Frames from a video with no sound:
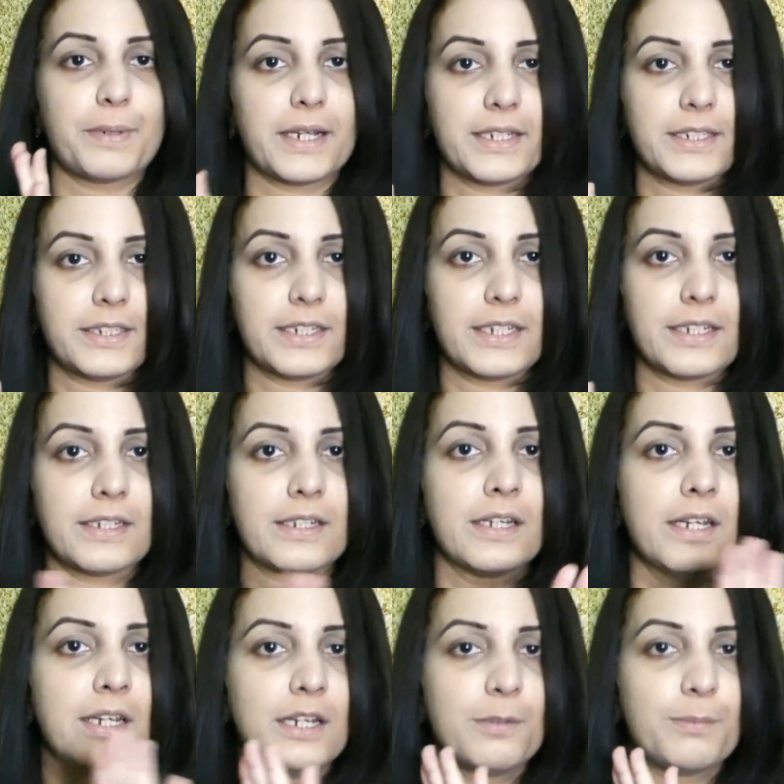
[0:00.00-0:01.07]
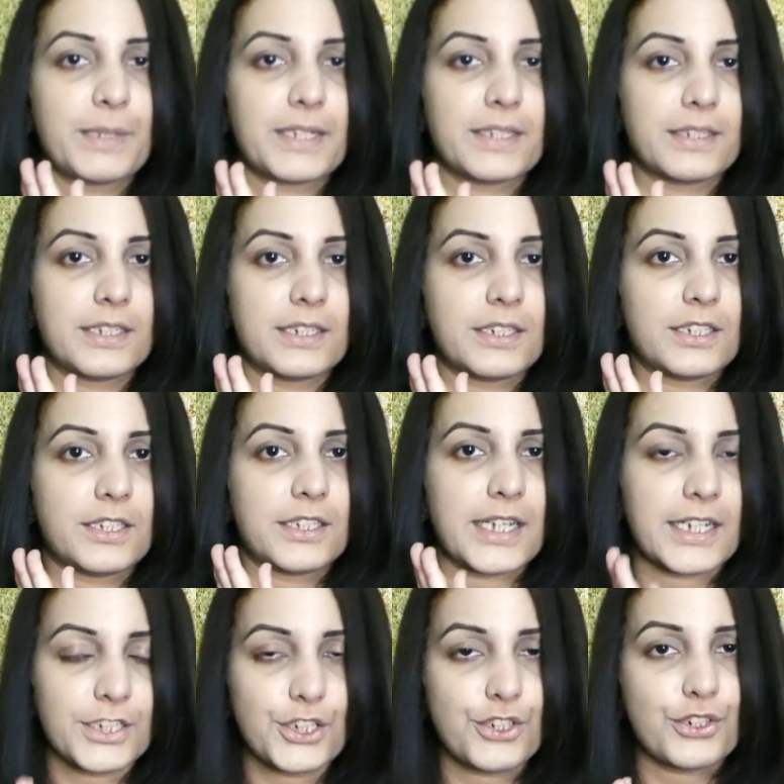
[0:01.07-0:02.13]
pressed in, because the
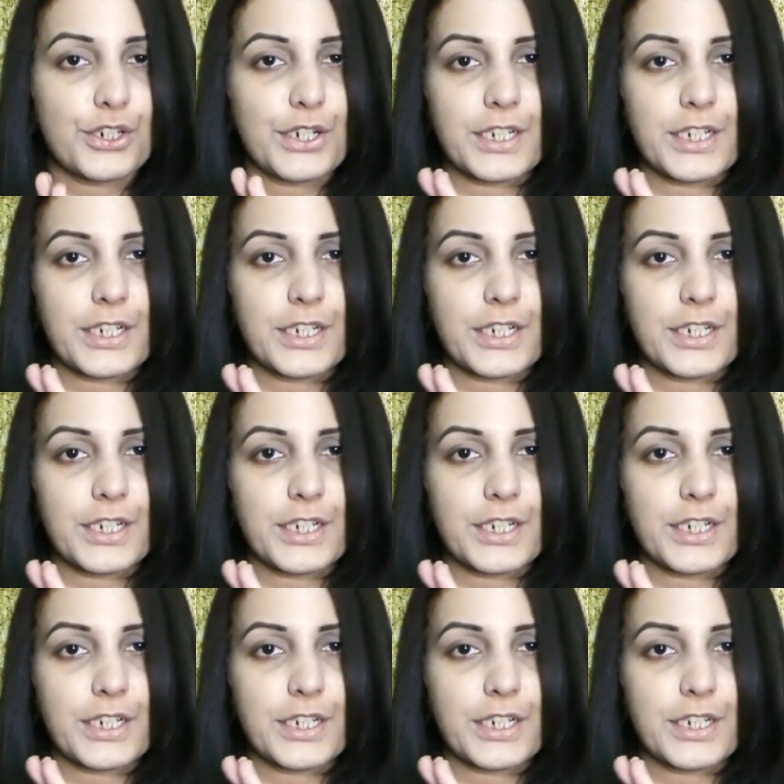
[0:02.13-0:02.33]
texture